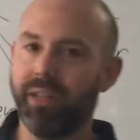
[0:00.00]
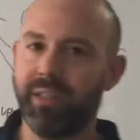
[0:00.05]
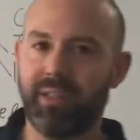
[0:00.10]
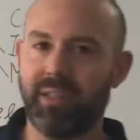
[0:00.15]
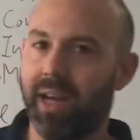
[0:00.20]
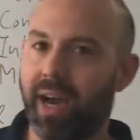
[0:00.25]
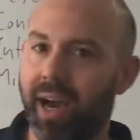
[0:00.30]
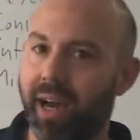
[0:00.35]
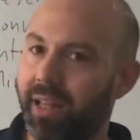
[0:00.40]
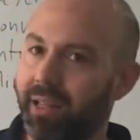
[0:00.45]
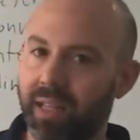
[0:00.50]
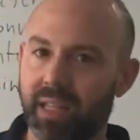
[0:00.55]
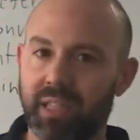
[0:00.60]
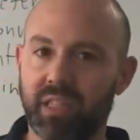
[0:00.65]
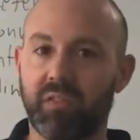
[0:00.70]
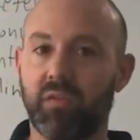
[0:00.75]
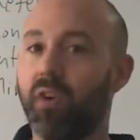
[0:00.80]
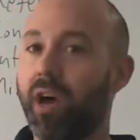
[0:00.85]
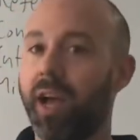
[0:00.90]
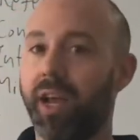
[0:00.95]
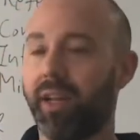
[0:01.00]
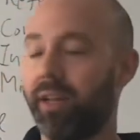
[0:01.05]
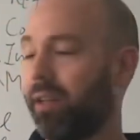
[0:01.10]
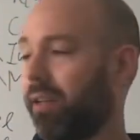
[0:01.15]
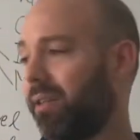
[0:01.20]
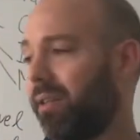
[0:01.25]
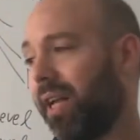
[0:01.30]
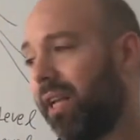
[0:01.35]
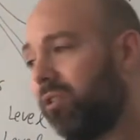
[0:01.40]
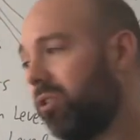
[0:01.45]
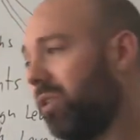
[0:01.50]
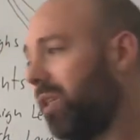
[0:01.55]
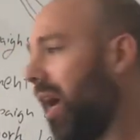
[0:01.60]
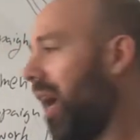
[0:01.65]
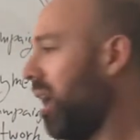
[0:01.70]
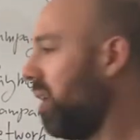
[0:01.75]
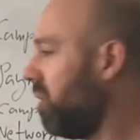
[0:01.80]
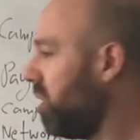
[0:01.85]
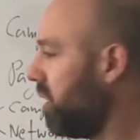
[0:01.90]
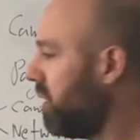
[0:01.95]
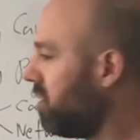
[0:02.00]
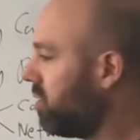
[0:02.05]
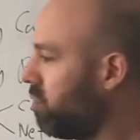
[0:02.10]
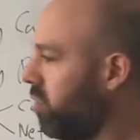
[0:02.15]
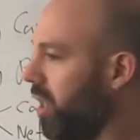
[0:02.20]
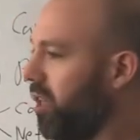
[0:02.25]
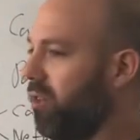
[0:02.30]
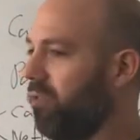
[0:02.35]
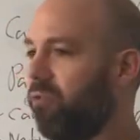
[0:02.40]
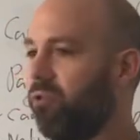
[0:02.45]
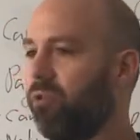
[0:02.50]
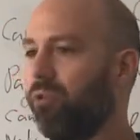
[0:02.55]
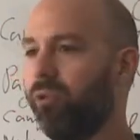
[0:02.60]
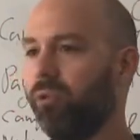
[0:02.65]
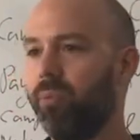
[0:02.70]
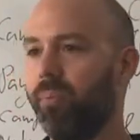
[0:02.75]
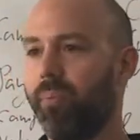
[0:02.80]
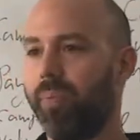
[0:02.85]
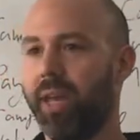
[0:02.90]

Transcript: as DAI, that's fine. That DAI is ready for you.